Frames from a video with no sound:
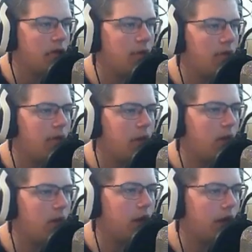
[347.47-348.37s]
I'm having a
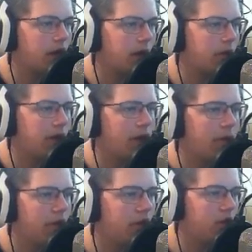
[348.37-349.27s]
really hard time
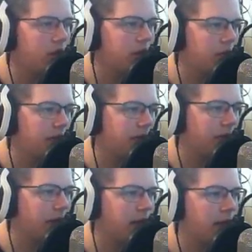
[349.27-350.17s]
hitting my jumps
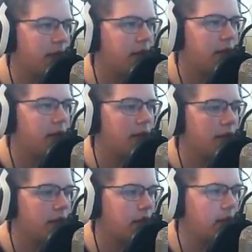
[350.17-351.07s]
recently.
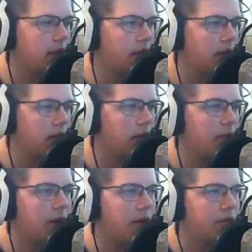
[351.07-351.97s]
You
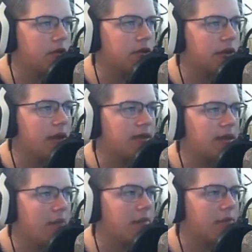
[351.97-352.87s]
know, we might have to just get on
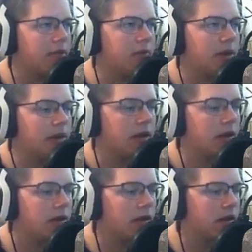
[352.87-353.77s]
top of something.
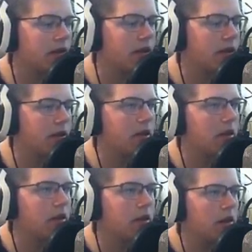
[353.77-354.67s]

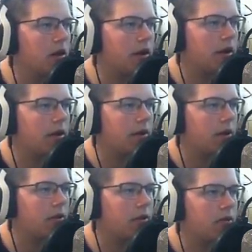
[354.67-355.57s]
Okay, there
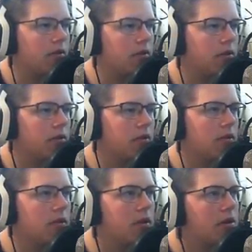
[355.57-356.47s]
we go.
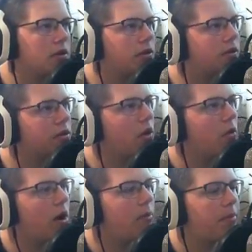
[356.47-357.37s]
So let's
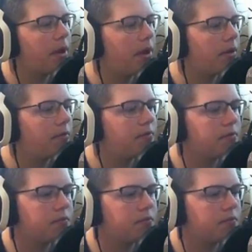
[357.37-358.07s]
go up here.